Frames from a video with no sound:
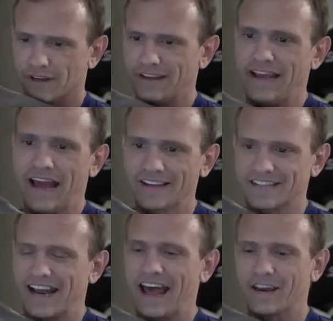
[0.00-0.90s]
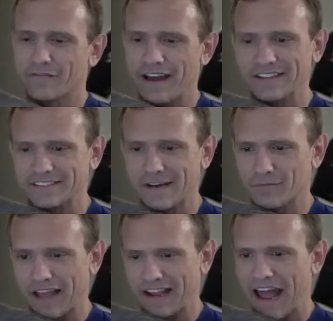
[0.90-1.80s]
Yes, it elevates them
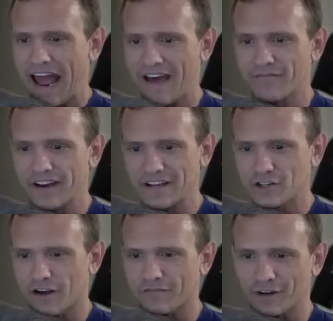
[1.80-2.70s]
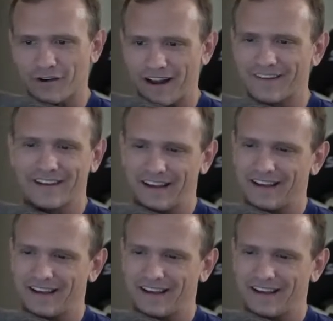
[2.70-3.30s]
like half an inch off the ground. Yeah.